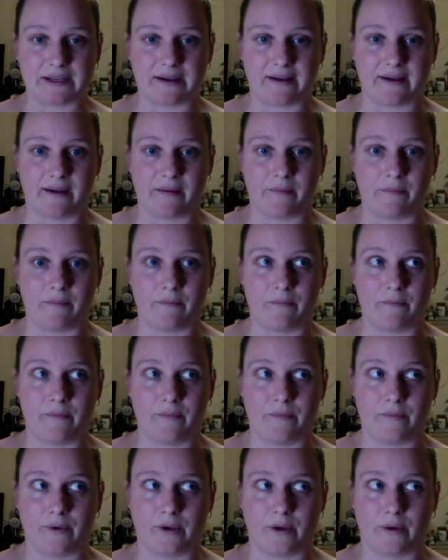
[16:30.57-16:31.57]
I'm
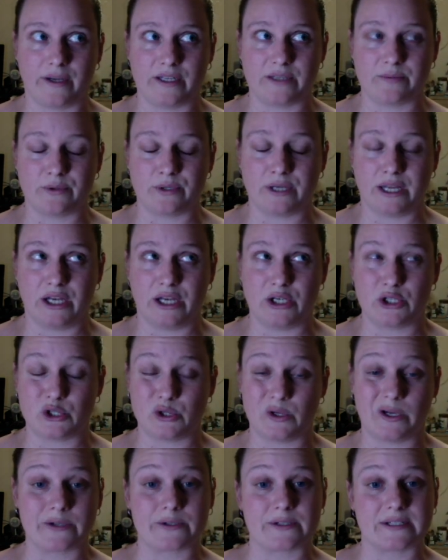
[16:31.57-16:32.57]
going to put in
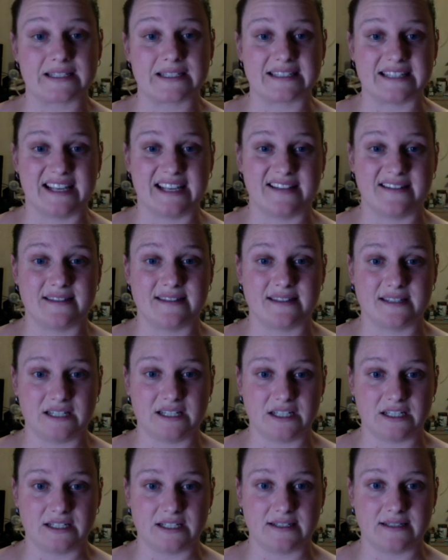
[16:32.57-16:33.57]
210
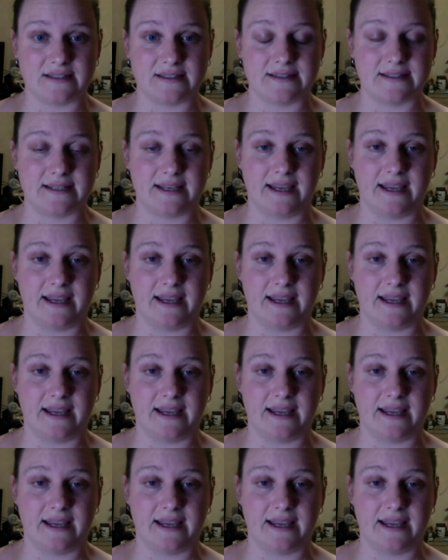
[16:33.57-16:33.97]
stitches